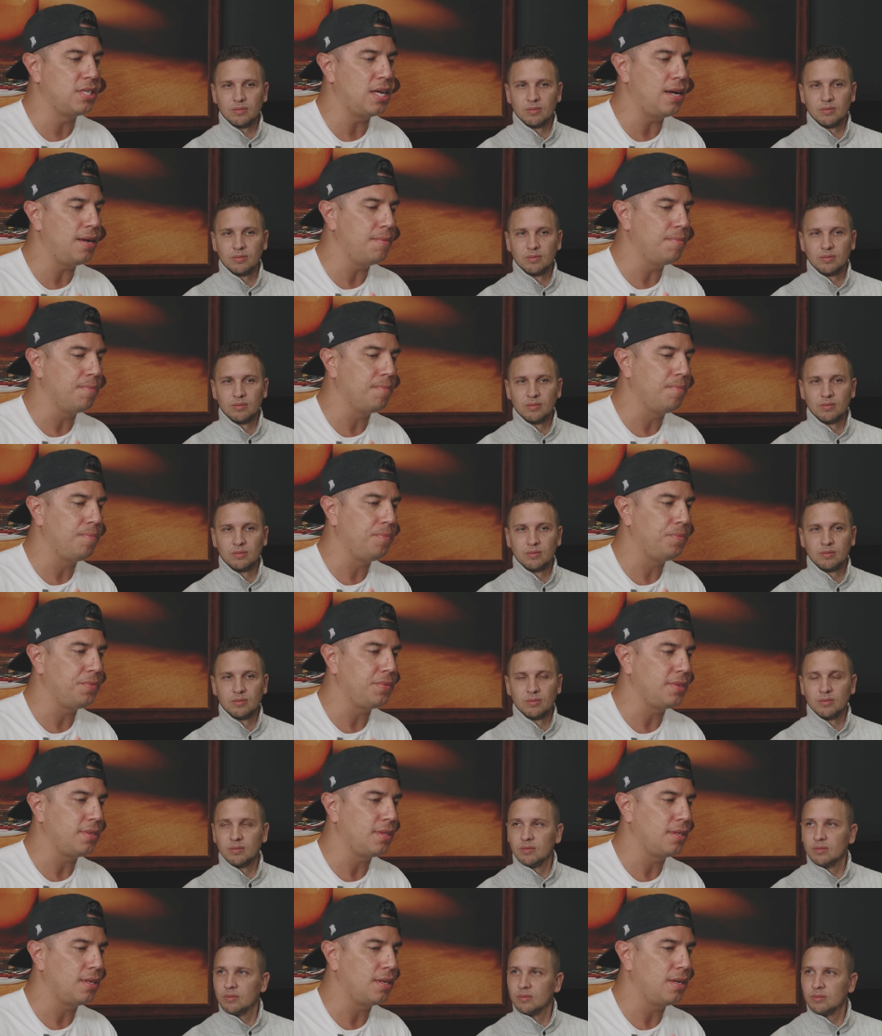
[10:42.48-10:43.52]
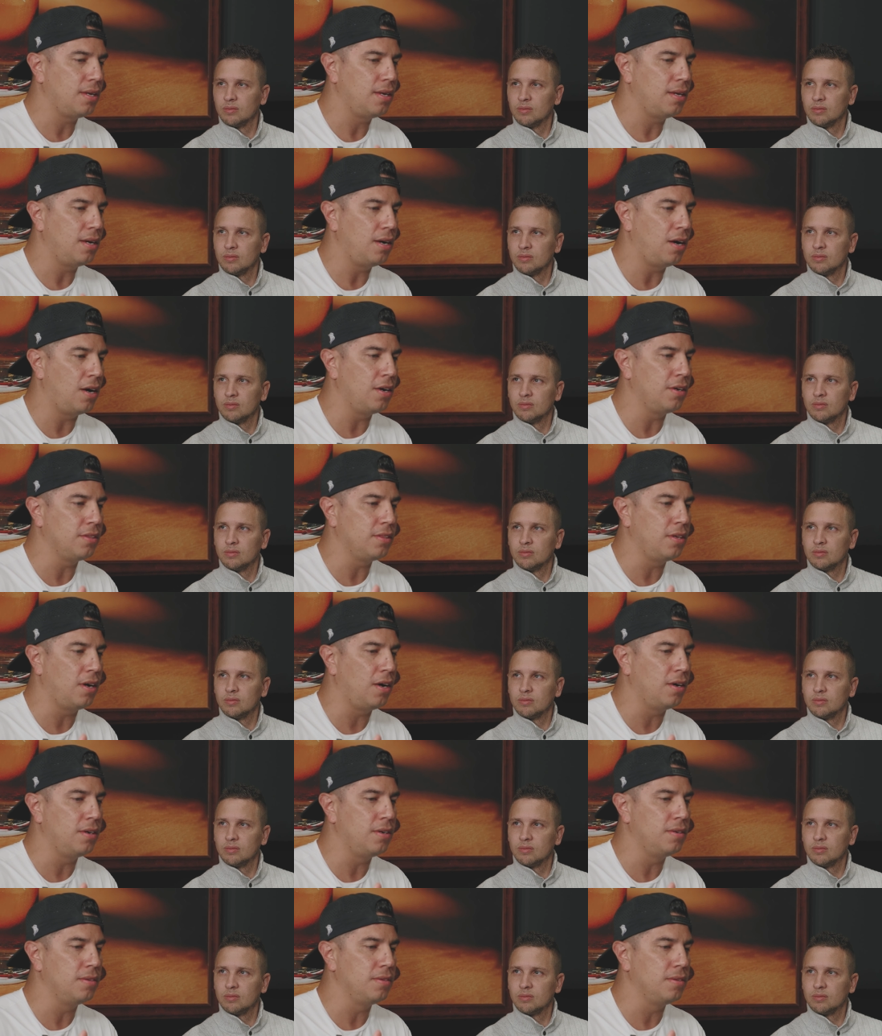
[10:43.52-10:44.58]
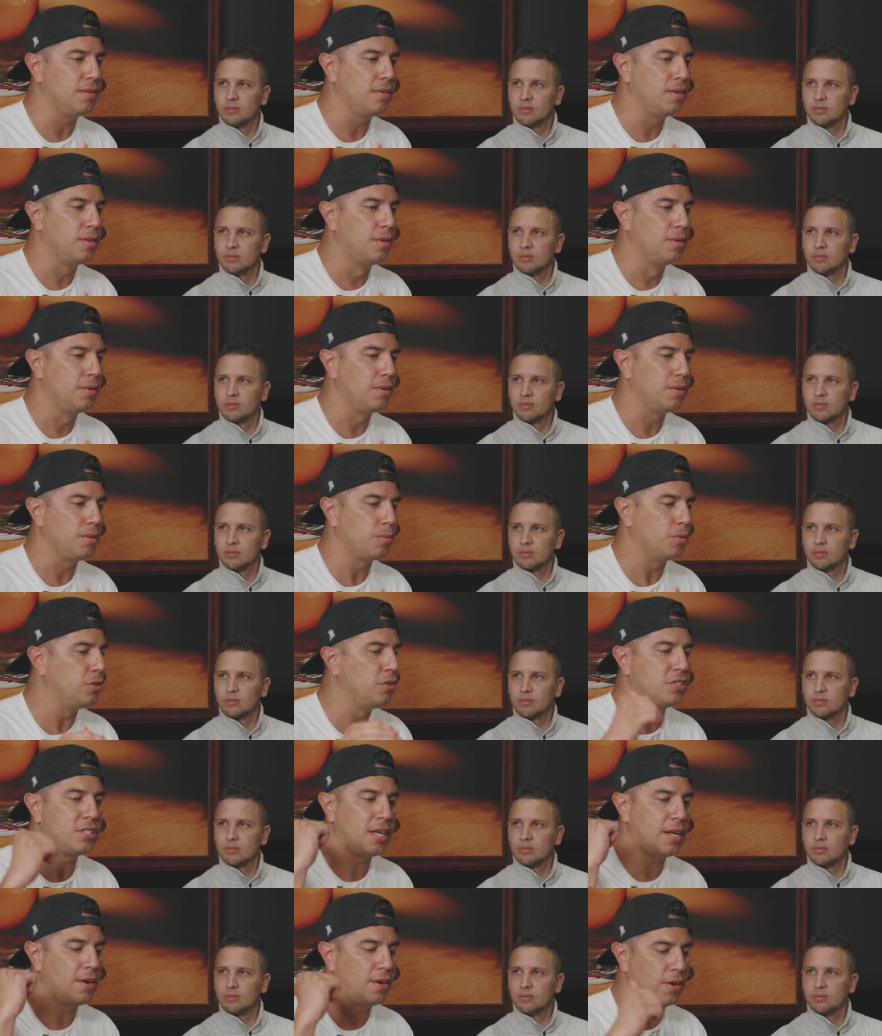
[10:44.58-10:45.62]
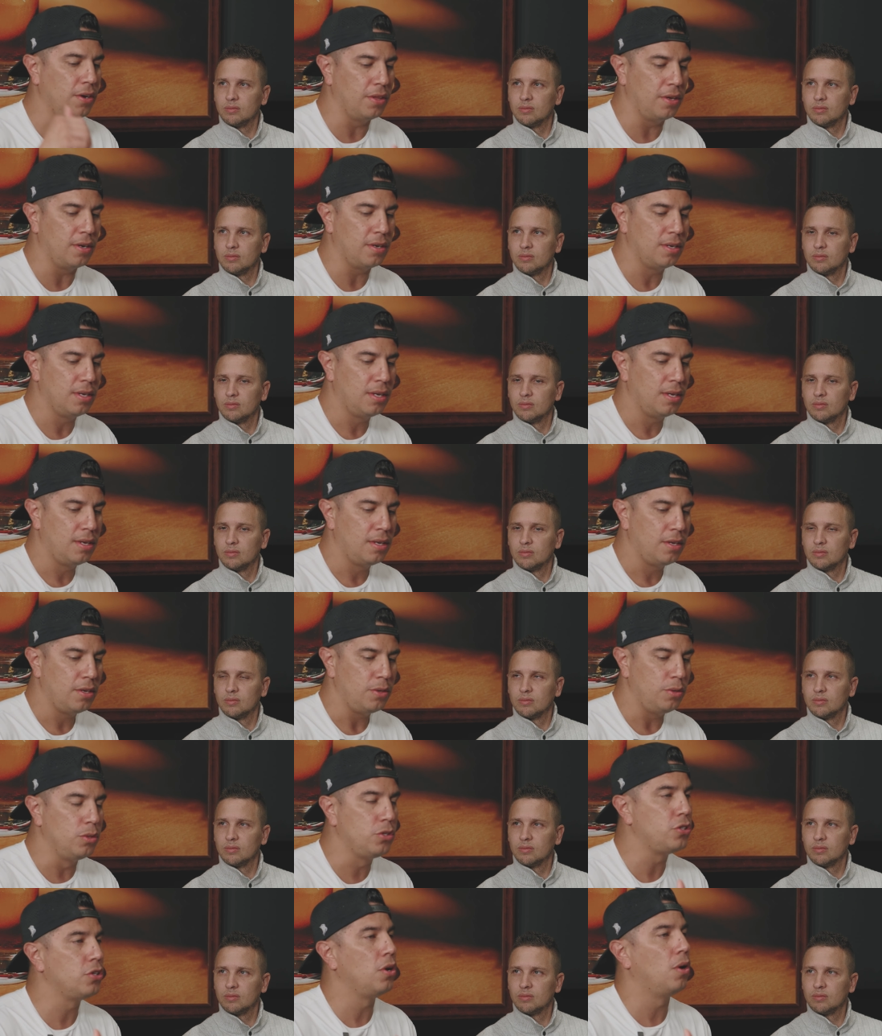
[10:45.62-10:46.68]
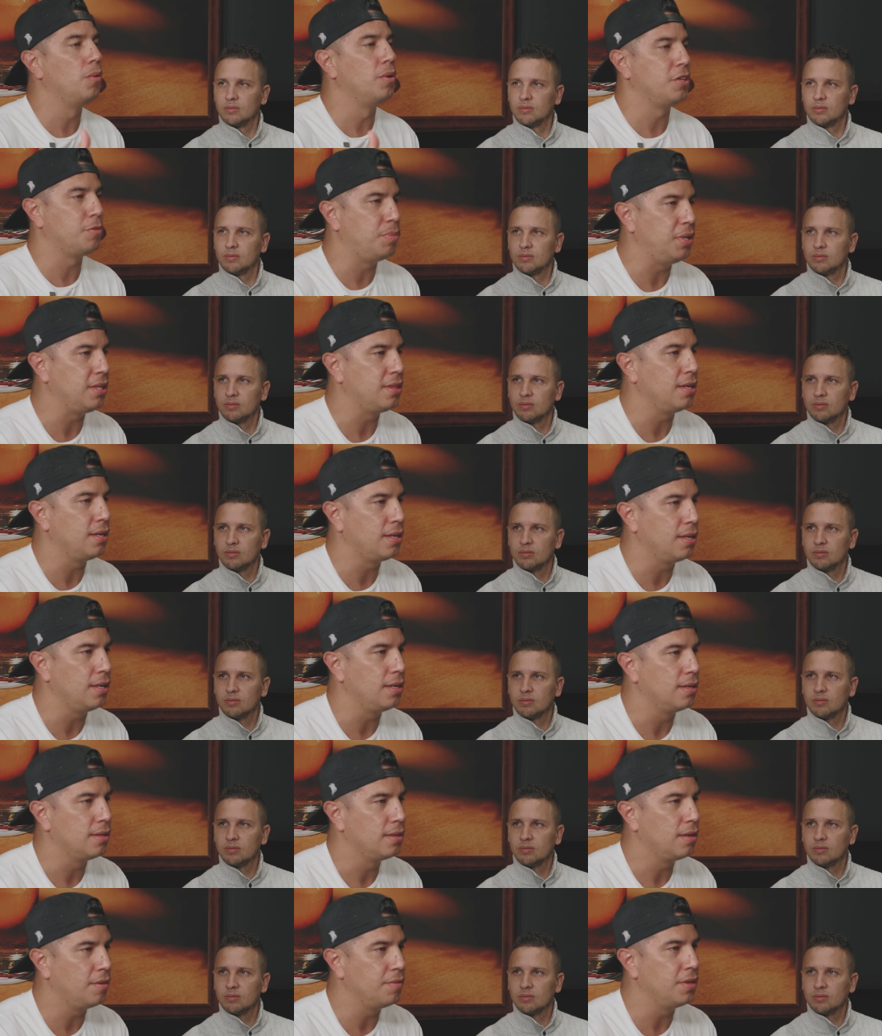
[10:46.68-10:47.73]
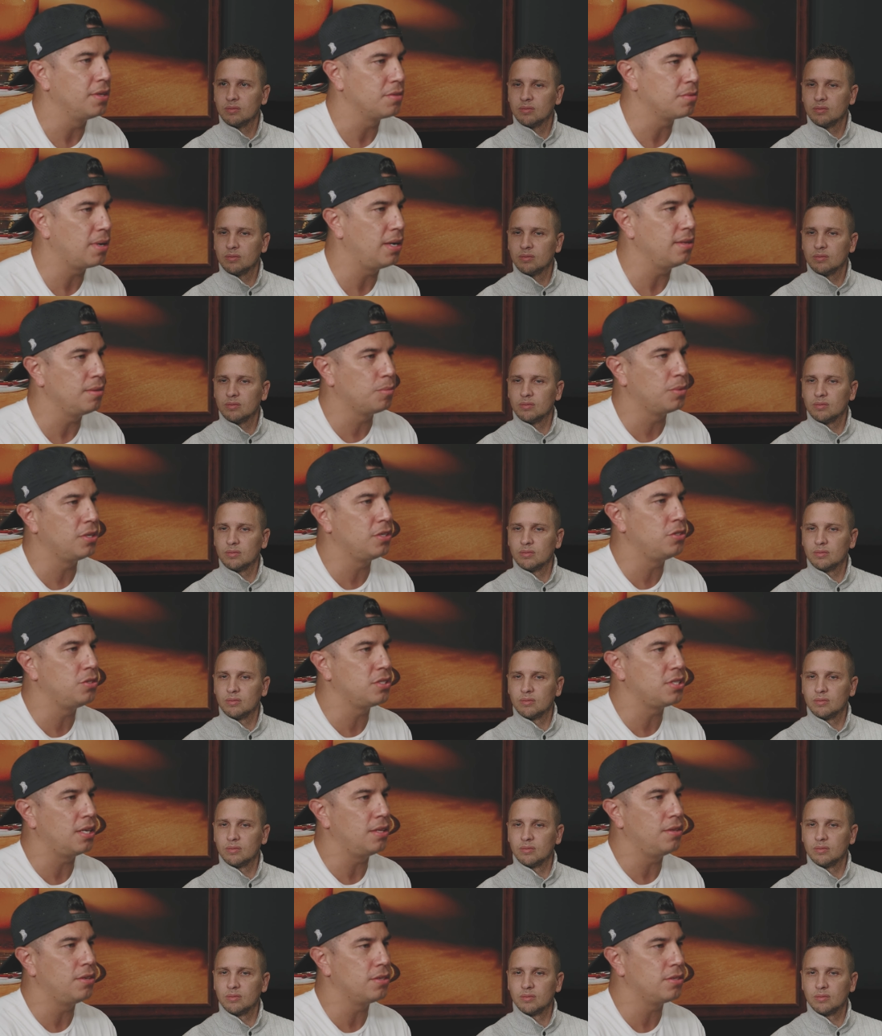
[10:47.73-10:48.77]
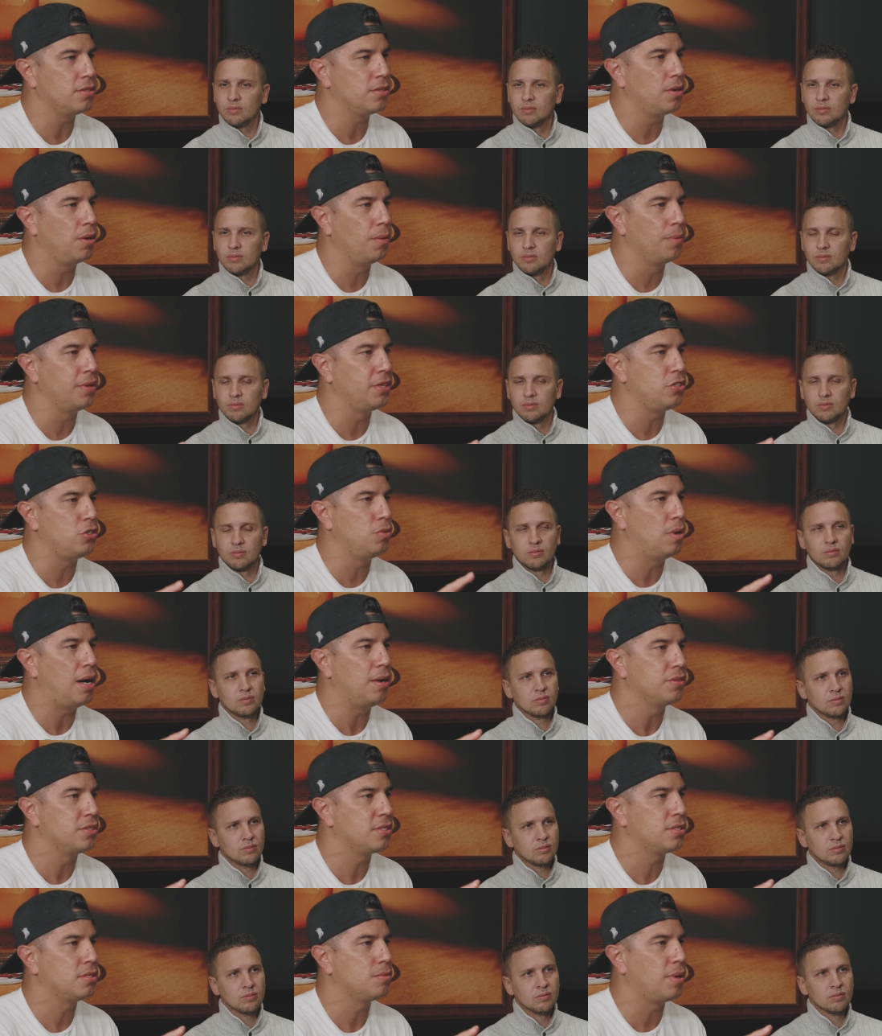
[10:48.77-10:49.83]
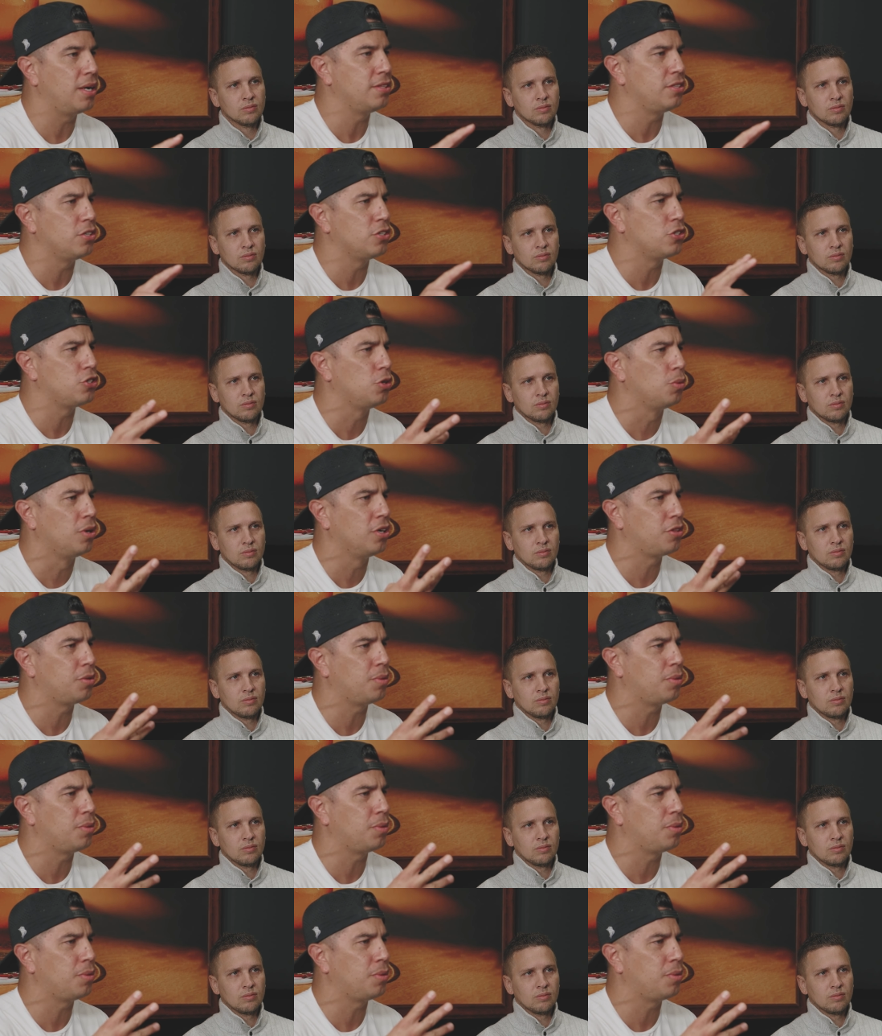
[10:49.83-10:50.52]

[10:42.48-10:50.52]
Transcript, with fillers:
Speaker 1: that are are well, you said it earlier. You should always be thinking of this, right? What did you say? There's only two. Well, outs, like we were right? talking there's two or